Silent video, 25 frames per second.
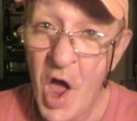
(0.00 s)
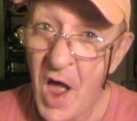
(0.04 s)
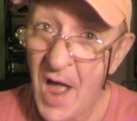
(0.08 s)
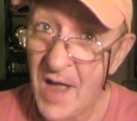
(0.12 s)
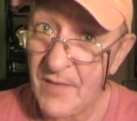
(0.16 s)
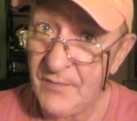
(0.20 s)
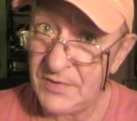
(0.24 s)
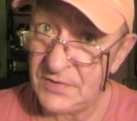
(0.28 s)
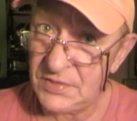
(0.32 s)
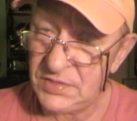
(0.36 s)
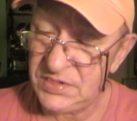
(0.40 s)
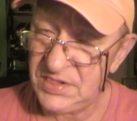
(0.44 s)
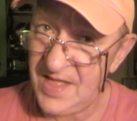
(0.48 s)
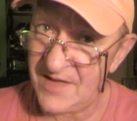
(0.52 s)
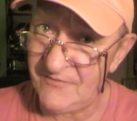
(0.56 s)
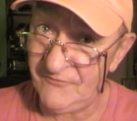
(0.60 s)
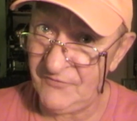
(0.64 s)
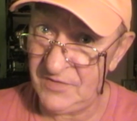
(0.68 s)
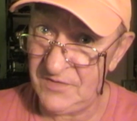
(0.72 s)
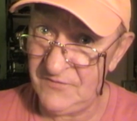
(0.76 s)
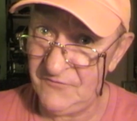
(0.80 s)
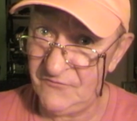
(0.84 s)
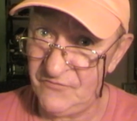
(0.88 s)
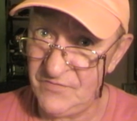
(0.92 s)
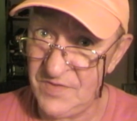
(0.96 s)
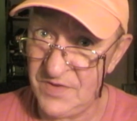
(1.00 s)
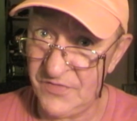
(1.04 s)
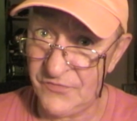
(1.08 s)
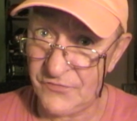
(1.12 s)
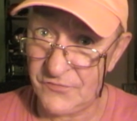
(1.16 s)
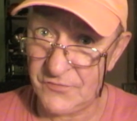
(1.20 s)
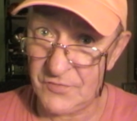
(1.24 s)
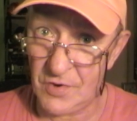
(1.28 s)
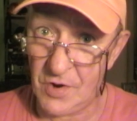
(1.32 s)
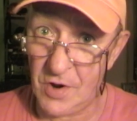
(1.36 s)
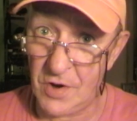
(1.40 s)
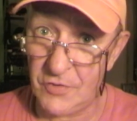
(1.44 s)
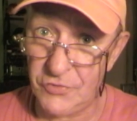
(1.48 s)
I would love it if
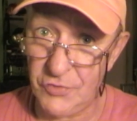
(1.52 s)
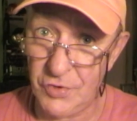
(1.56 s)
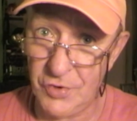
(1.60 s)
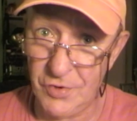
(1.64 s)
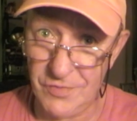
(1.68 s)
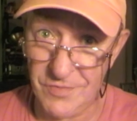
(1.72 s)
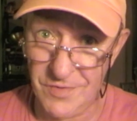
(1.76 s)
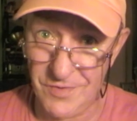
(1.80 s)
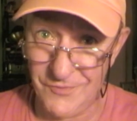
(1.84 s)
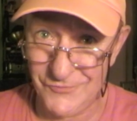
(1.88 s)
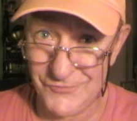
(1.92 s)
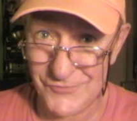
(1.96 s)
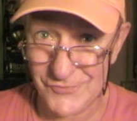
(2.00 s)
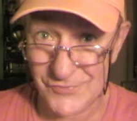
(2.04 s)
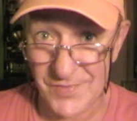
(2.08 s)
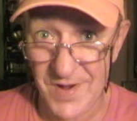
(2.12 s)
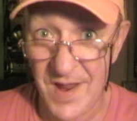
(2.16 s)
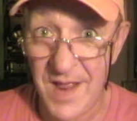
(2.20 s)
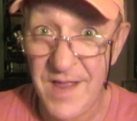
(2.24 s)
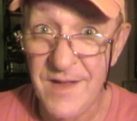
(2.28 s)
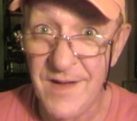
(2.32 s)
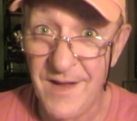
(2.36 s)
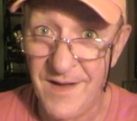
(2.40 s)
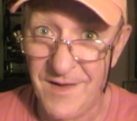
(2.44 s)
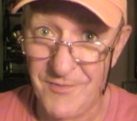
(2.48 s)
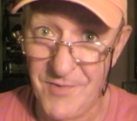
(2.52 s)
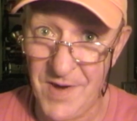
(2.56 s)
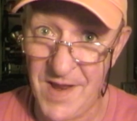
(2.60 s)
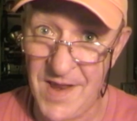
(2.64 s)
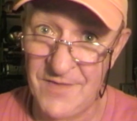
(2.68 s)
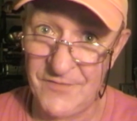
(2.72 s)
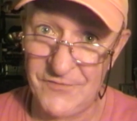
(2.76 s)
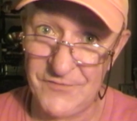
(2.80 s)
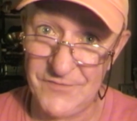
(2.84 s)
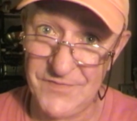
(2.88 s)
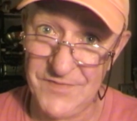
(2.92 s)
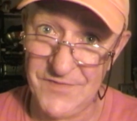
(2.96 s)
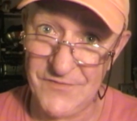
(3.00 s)
Mr. Arturo Trejo
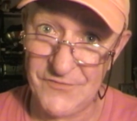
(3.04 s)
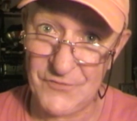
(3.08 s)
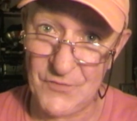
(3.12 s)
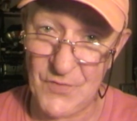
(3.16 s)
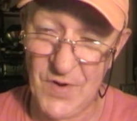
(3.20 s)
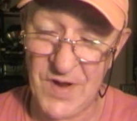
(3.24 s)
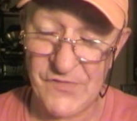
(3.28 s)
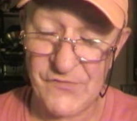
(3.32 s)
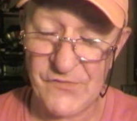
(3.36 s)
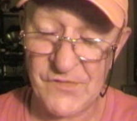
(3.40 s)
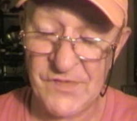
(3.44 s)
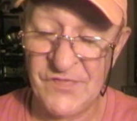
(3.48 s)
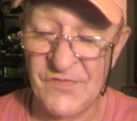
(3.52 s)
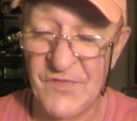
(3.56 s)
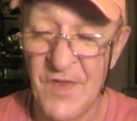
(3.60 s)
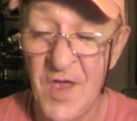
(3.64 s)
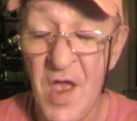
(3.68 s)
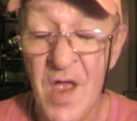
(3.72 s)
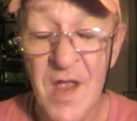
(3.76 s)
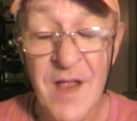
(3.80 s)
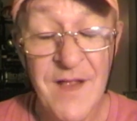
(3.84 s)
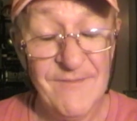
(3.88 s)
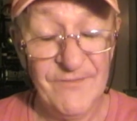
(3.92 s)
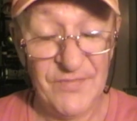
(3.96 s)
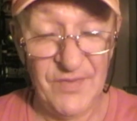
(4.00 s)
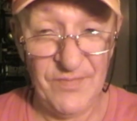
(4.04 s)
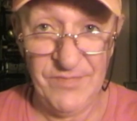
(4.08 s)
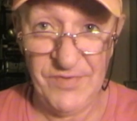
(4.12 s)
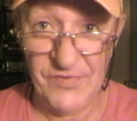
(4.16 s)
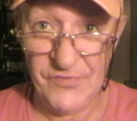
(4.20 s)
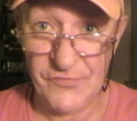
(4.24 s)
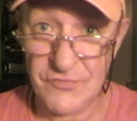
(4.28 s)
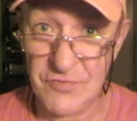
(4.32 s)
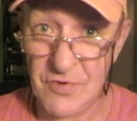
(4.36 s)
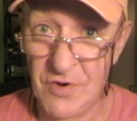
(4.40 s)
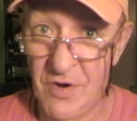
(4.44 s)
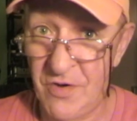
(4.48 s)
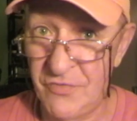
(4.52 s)
answered these questions, but
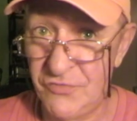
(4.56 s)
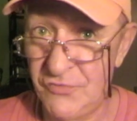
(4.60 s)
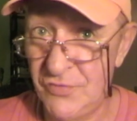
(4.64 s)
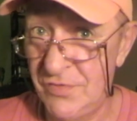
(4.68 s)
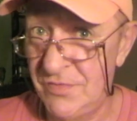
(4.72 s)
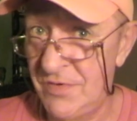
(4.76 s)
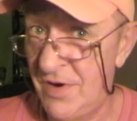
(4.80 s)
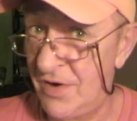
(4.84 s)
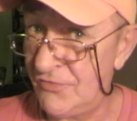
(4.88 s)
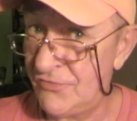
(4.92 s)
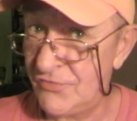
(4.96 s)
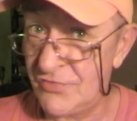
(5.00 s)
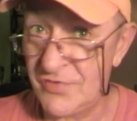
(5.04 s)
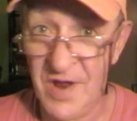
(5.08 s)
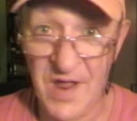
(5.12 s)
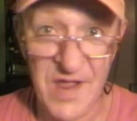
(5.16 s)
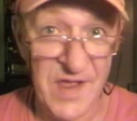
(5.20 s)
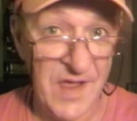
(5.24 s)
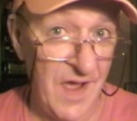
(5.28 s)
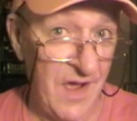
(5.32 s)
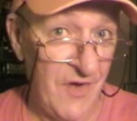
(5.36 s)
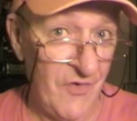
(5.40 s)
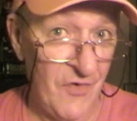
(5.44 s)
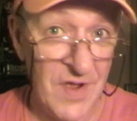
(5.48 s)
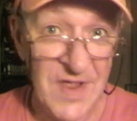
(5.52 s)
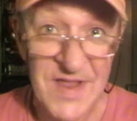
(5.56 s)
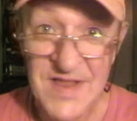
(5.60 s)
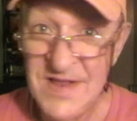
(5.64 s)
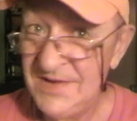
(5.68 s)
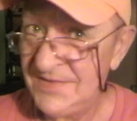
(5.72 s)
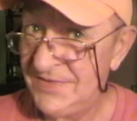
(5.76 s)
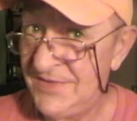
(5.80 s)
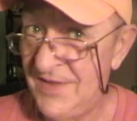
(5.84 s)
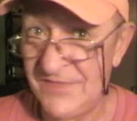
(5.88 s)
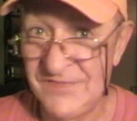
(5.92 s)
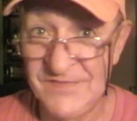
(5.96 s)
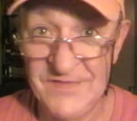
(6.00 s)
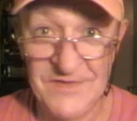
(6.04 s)
Mr. Arturo Trejo
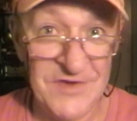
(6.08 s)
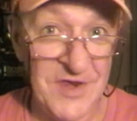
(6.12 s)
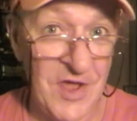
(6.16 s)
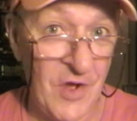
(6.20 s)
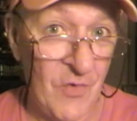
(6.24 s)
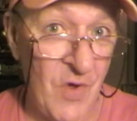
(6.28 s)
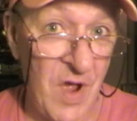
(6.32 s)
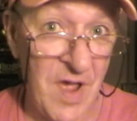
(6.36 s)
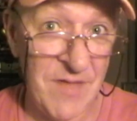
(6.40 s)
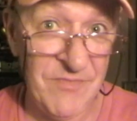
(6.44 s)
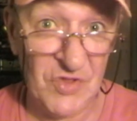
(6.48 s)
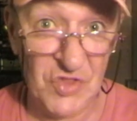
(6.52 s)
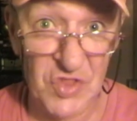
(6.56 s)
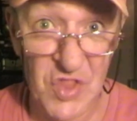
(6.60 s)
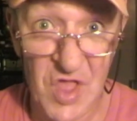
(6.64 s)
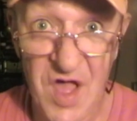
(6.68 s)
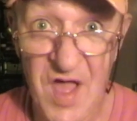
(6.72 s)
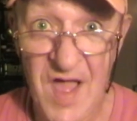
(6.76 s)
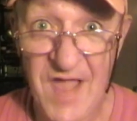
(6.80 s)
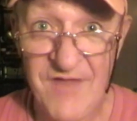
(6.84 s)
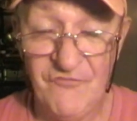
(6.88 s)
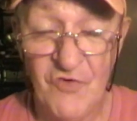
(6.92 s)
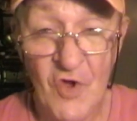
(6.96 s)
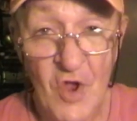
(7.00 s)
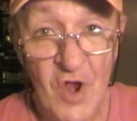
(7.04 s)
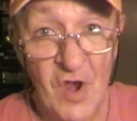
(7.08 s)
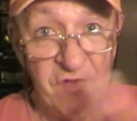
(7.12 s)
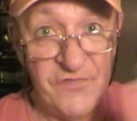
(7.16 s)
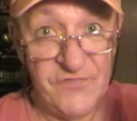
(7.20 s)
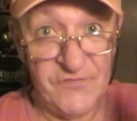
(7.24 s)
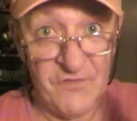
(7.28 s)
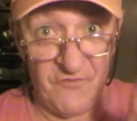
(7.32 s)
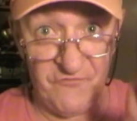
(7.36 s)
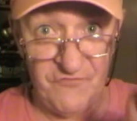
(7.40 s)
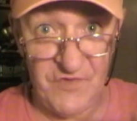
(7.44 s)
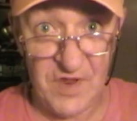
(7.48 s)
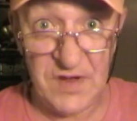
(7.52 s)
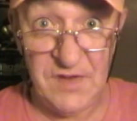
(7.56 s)
doesn't know I'm alive.
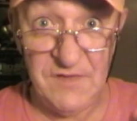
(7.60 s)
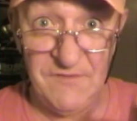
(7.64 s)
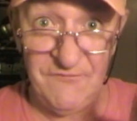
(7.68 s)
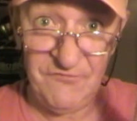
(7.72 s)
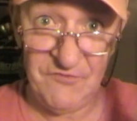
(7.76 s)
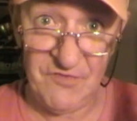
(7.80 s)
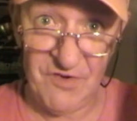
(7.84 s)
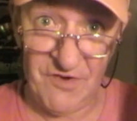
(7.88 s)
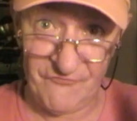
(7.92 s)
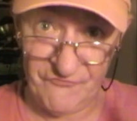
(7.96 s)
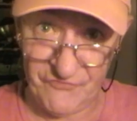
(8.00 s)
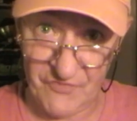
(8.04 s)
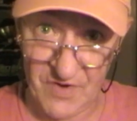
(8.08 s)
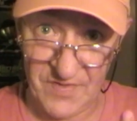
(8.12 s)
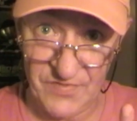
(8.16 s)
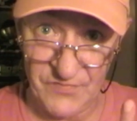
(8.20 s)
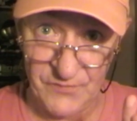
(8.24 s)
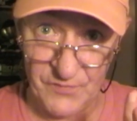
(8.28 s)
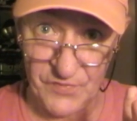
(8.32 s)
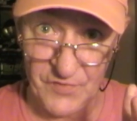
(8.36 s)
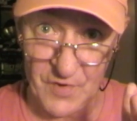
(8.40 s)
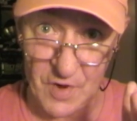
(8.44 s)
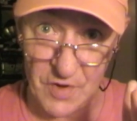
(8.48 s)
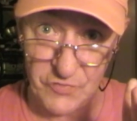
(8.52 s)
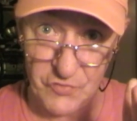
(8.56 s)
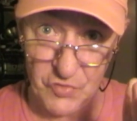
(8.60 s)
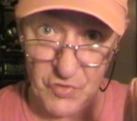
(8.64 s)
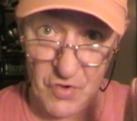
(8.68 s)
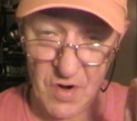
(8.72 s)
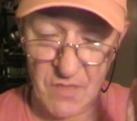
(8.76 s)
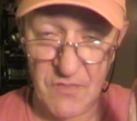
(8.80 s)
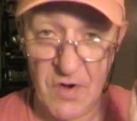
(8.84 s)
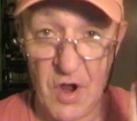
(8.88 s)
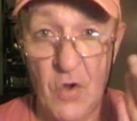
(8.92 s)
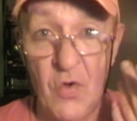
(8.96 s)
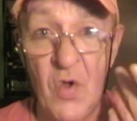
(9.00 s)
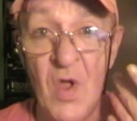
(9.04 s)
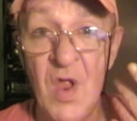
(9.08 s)
So if any of you are friends with
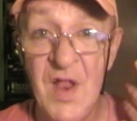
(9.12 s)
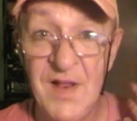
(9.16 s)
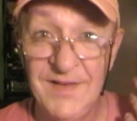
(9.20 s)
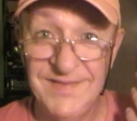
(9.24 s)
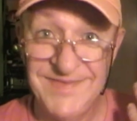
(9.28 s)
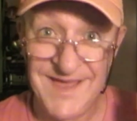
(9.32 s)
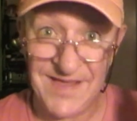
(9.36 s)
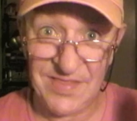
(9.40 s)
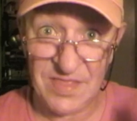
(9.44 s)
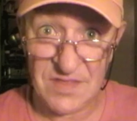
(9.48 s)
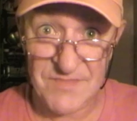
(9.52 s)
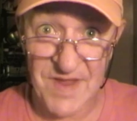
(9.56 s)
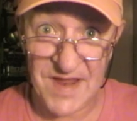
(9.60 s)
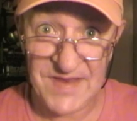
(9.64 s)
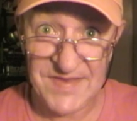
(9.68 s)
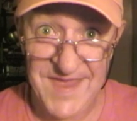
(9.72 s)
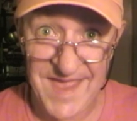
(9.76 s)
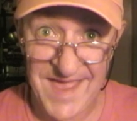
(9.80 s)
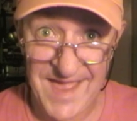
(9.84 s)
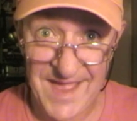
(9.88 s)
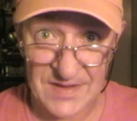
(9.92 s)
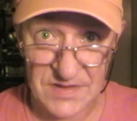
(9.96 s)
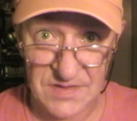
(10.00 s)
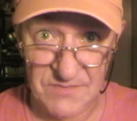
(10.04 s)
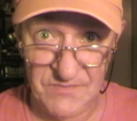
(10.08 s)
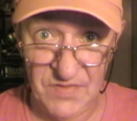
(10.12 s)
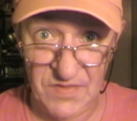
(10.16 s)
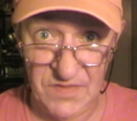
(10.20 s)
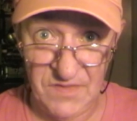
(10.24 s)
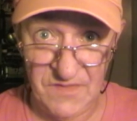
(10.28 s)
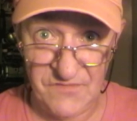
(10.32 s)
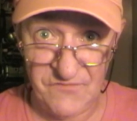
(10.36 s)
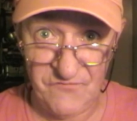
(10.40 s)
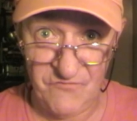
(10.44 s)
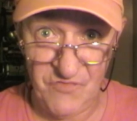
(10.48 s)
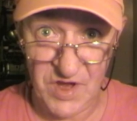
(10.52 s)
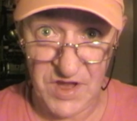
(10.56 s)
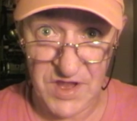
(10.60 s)
Arturo, tell him I tagged him in
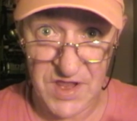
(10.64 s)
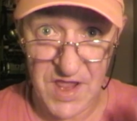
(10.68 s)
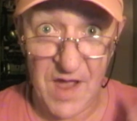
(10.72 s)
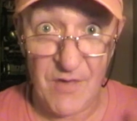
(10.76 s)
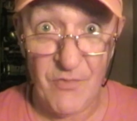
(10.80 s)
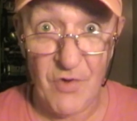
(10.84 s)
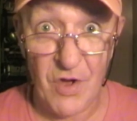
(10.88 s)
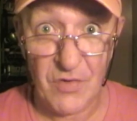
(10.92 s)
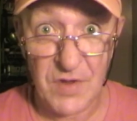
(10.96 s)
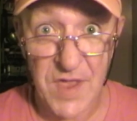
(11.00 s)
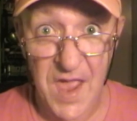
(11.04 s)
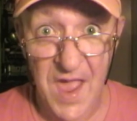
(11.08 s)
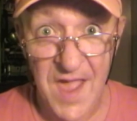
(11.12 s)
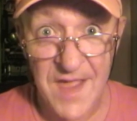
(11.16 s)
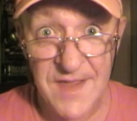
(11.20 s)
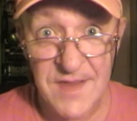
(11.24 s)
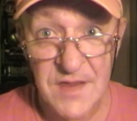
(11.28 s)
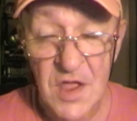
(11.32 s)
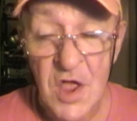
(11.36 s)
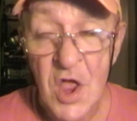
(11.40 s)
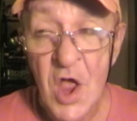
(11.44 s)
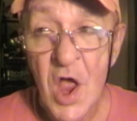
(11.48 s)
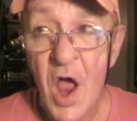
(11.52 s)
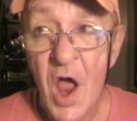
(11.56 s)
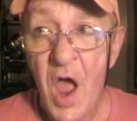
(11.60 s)
this video, okay?